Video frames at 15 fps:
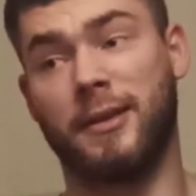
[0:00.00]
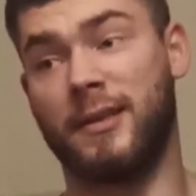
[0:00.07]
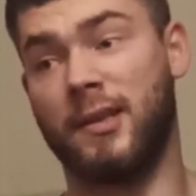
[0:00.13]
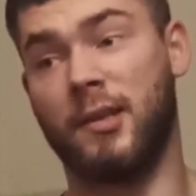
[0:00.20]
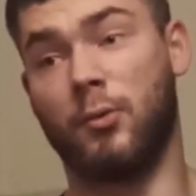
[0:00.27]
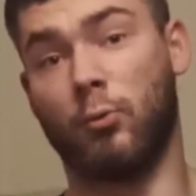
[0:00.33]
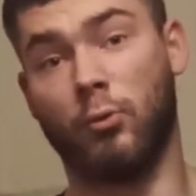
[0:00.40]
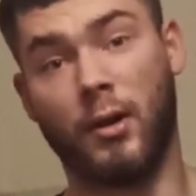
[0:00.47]
I
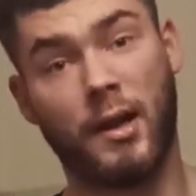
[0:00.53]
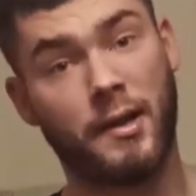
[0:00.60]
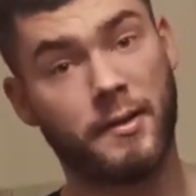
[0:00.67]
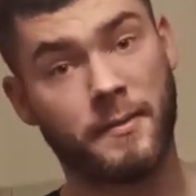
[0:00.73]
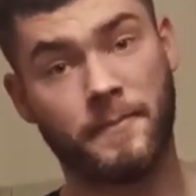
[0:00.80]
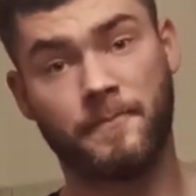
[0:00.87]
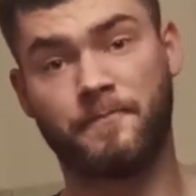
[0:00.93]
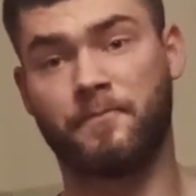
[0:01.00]
did
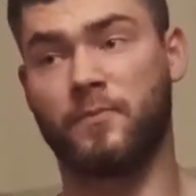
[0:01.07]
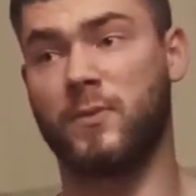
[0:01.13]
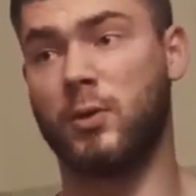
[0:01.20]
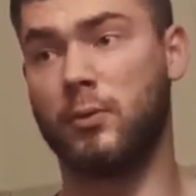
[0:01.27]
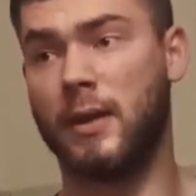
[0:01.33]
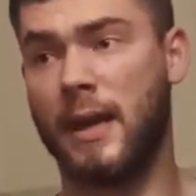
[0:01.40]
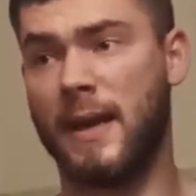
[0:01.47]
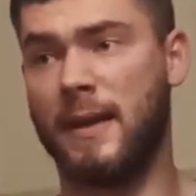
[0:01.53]
run
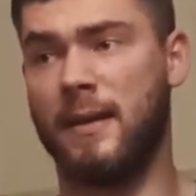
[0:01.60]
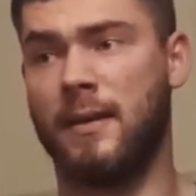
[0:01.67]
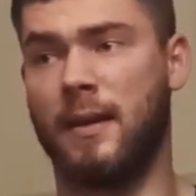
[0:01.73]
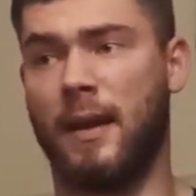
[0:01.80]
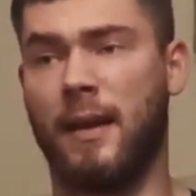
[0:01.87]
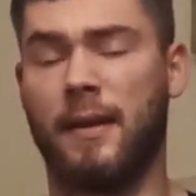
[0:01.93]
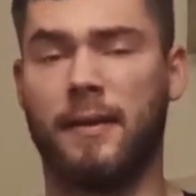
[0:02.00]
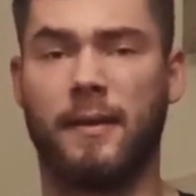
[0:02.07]
today,
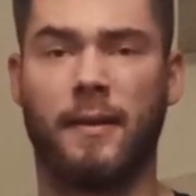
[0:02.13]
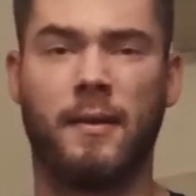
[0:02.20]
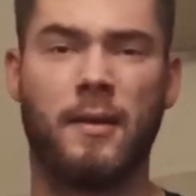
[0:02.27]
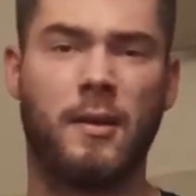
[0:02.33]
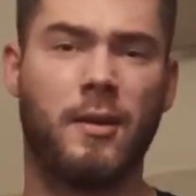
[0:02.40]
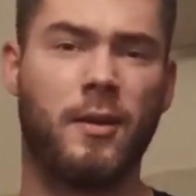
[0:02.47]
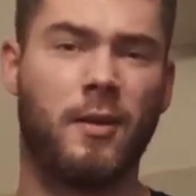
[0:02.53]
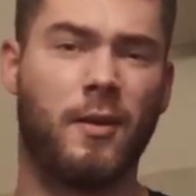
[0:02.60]
and
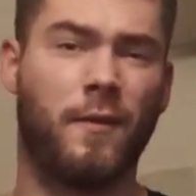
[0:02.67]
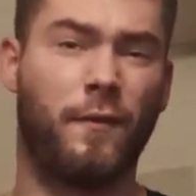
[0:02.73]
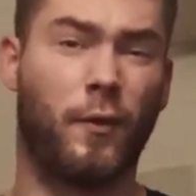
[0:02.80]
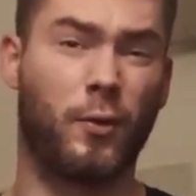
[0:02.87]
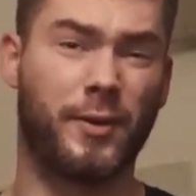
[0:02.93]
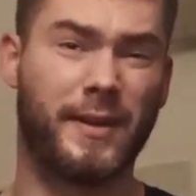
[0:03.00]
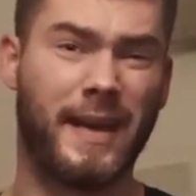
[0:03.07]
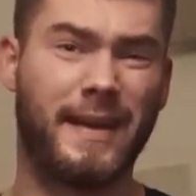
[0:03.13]

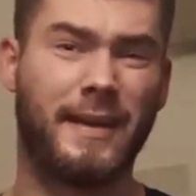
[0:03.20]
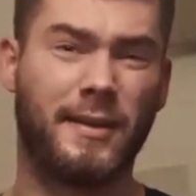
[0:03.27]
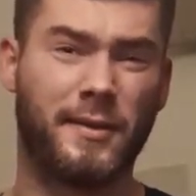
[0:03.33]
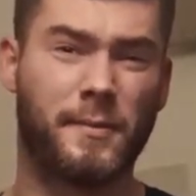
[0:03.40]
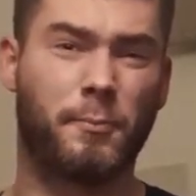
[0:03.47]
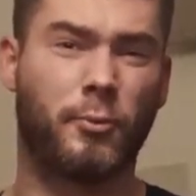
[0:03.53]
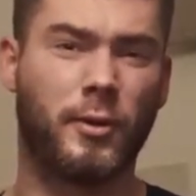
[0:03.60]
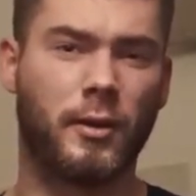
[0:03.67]
for that
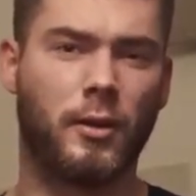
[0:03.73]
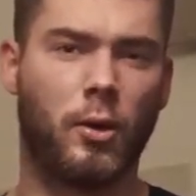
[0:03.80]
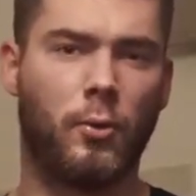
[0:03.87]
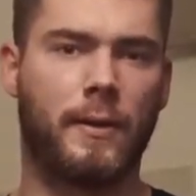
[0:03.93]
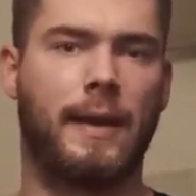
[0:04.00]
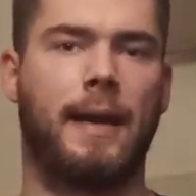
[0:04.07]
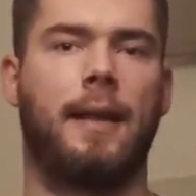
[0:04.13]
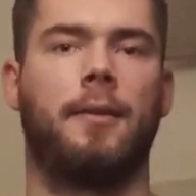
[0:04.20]
it's pretty
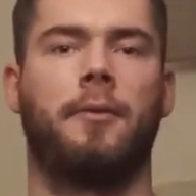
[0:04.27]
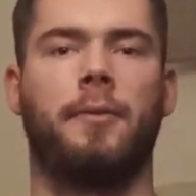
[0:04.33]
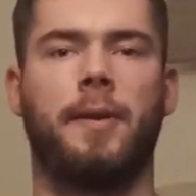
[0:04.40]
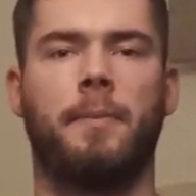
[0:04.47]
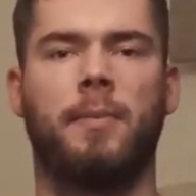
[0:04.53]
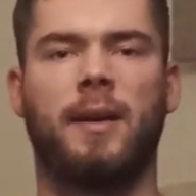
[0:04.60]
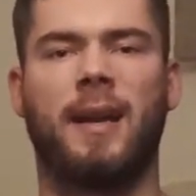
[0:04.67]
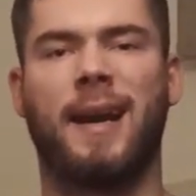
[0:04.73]
low
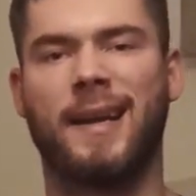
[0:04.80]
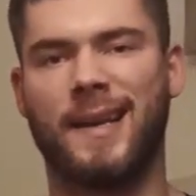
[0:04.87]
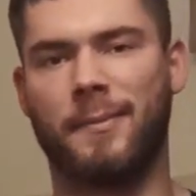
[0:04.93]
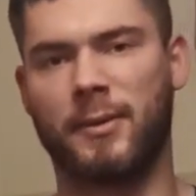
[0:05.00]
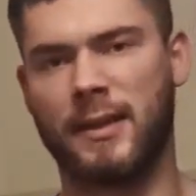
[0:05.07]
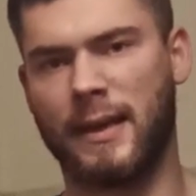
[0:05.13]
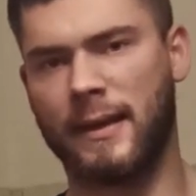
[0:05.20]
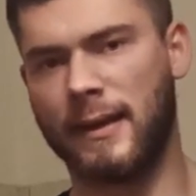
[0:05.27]
calorie. But I
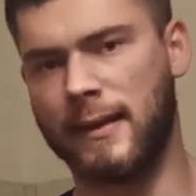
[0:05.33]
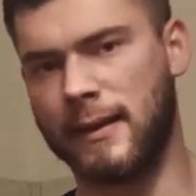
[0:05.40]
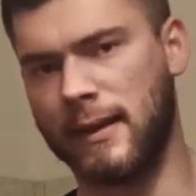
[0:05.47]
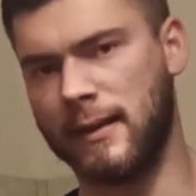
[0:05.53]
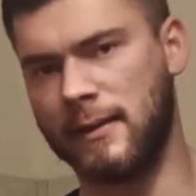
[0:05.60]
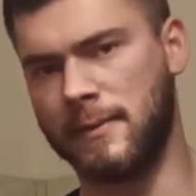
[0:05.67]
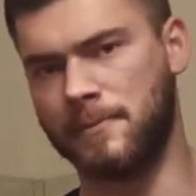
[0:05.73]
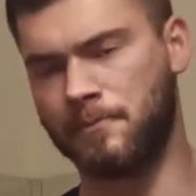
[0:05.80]
am cutting,
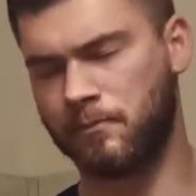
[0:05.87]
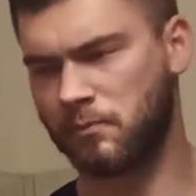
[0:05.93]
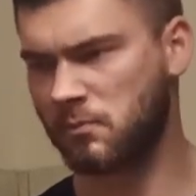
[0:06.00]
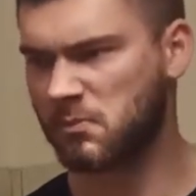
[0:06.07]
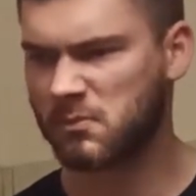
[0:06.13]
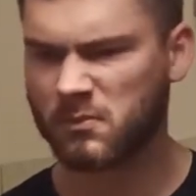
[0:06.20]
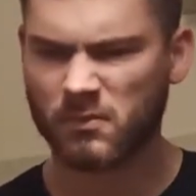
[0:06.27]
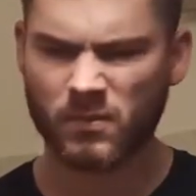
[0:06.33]
and
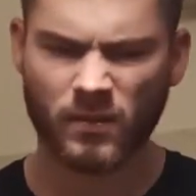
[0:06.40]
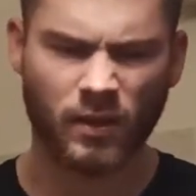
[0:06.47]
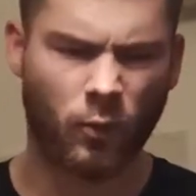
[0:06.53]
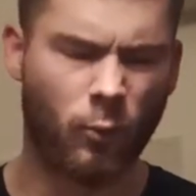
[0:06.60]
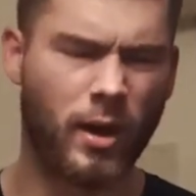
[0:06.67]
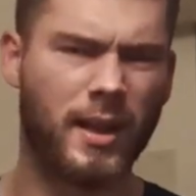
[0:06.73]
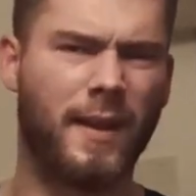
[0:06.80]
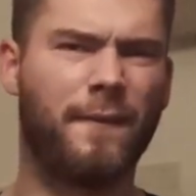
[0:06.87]

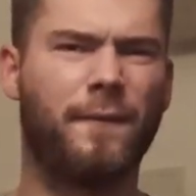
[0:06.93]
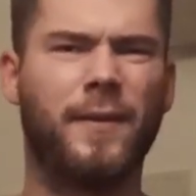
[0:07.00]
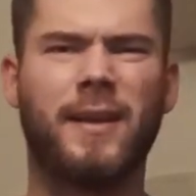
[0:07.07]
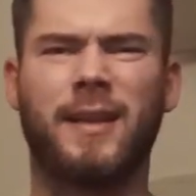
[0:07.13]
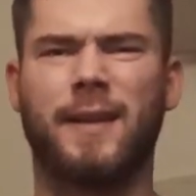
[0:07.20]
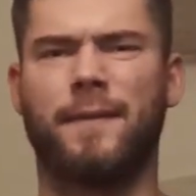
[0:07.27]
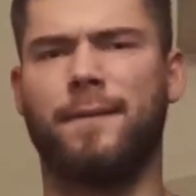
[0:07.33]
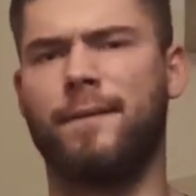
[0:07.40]
while I'm
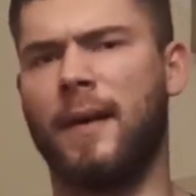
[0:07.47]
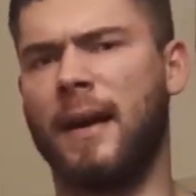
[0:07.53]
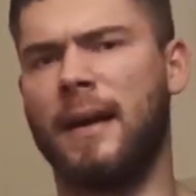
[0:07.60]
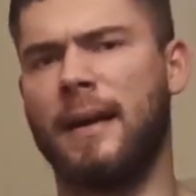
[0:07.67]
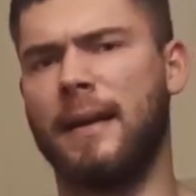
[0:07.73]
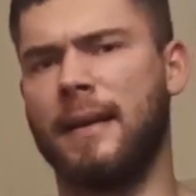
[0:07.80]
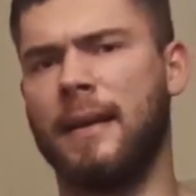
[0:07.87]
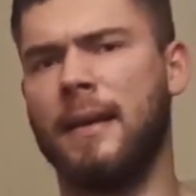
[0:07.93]
feeling
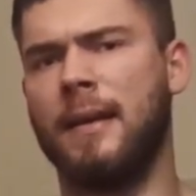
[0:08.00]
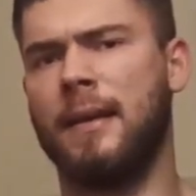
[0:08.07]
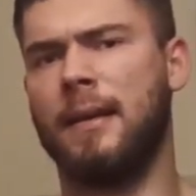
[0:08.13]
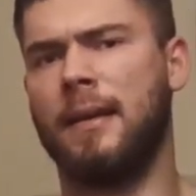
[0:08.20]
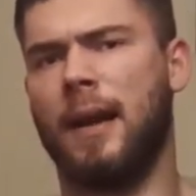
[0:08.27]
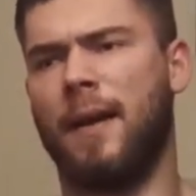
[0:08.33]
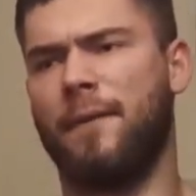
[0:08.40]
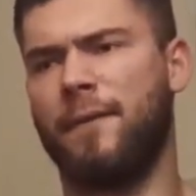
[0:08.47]
fine,
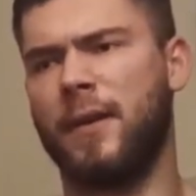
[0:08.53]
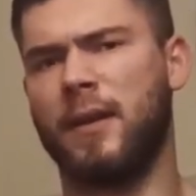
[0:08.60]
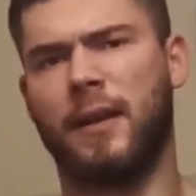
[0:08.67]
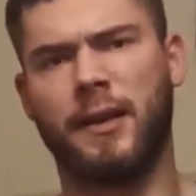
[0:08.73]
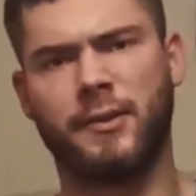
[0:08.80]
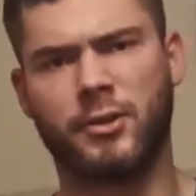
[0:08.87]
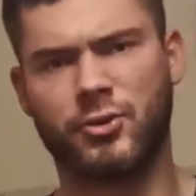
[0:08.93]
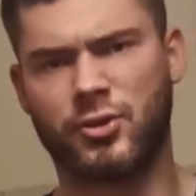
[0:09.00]
I
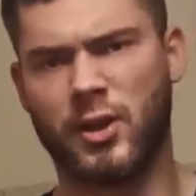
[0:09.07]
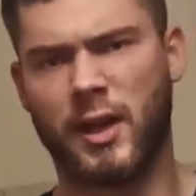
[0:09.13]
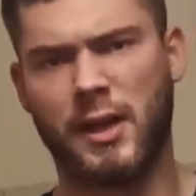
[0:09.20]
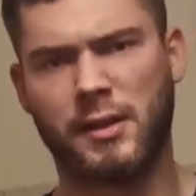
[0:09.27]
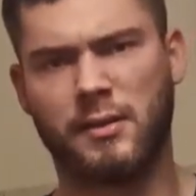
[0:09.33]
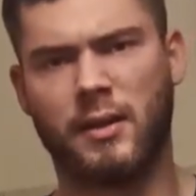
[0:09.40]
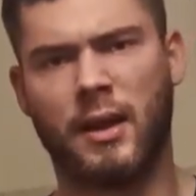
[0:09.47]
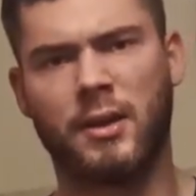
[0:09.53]
feel
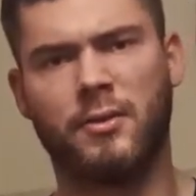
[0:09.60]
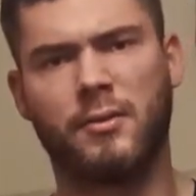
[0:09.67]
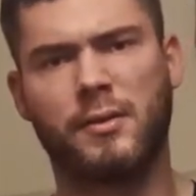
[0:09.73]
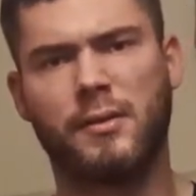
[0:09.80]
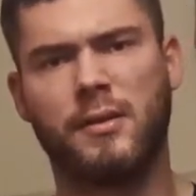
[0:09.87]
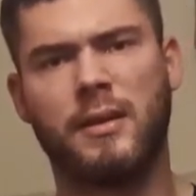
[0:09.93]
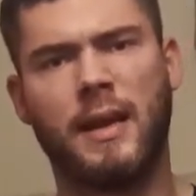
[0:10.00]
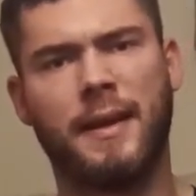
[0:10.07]
energized, I
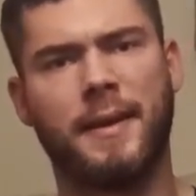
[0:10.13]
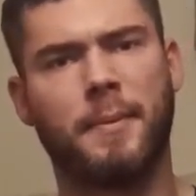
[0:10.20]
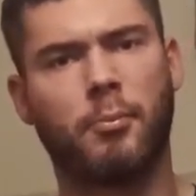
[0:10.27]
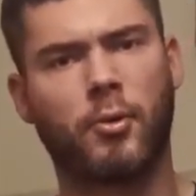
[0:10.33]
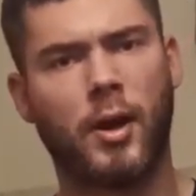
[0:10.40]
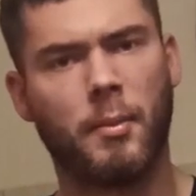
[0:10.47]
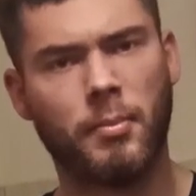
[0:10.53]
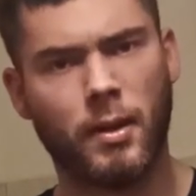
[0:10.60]
don't see any
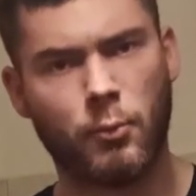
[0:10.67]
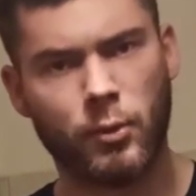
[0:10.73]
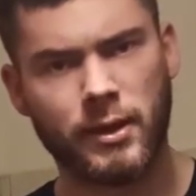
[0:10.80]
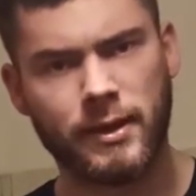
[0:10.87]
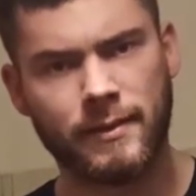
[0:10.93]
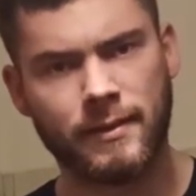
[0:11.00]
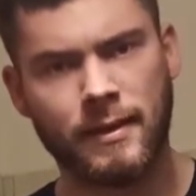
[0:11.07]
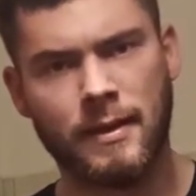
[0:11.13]
problem
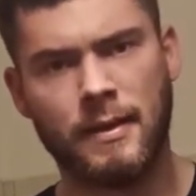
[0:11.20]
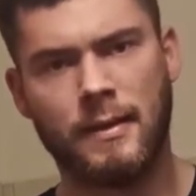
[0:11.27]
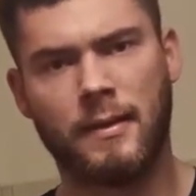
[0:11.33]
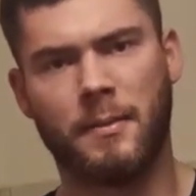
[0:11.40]
with it.